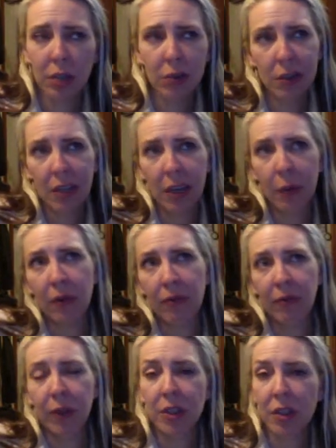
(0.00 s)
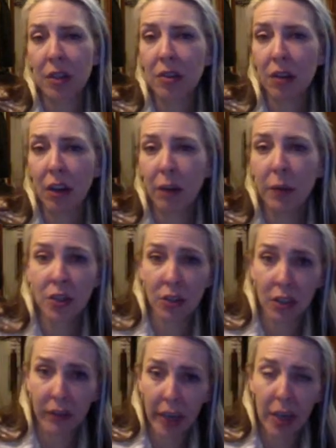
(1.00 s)
So you'd say, well, first I'd start out with
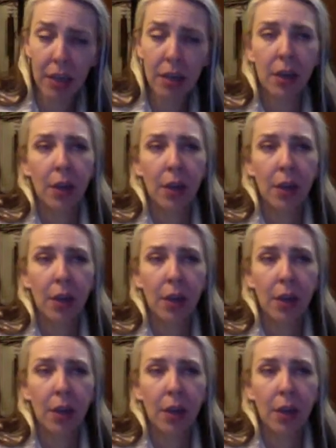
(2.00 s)
survey,